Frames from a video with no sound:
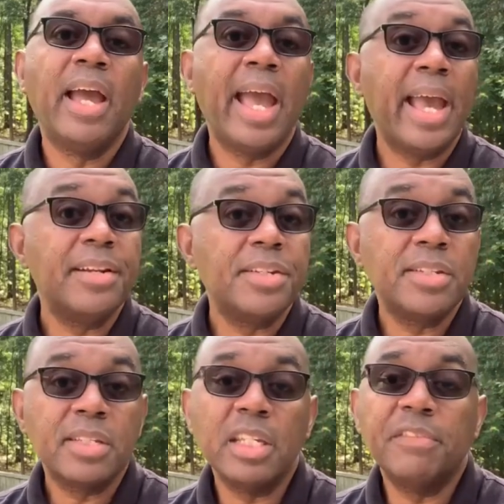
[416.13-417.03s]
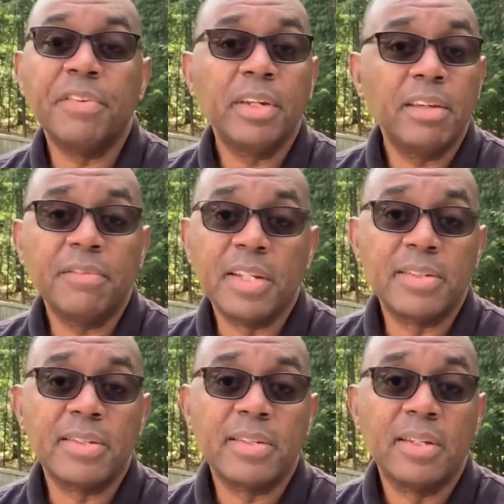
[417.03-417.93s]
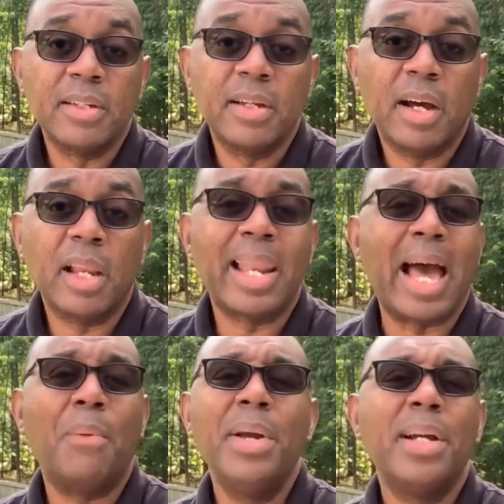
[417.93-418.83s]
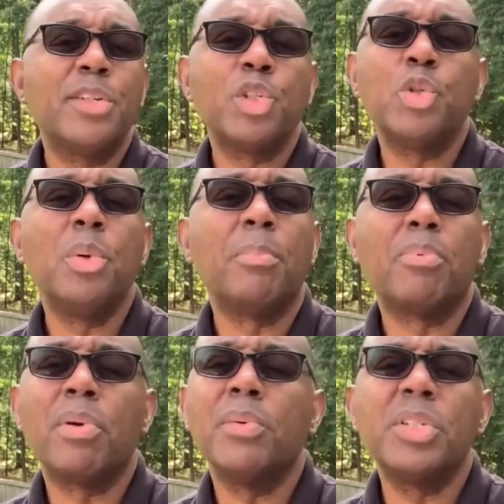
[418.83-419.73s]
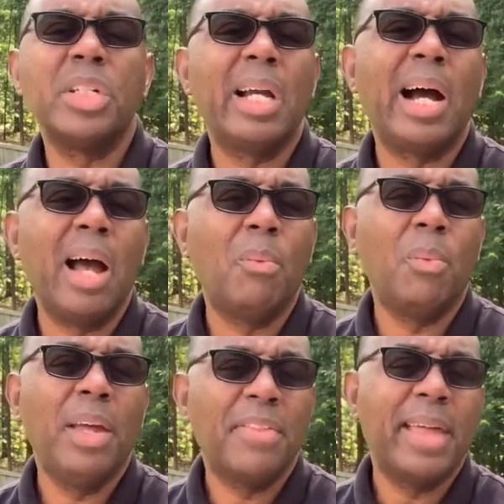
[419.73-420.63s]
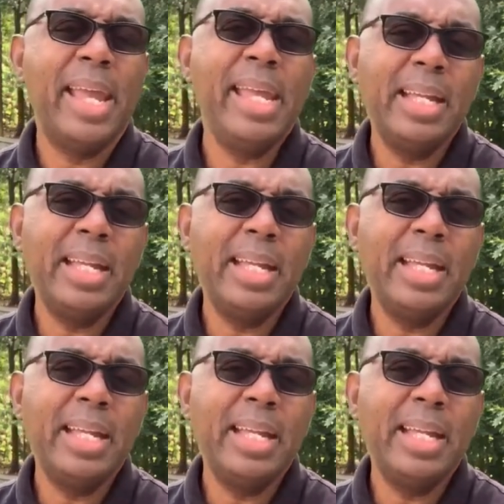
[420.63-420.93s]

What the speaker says: and to seek forgiveness, allowing us to approach God with a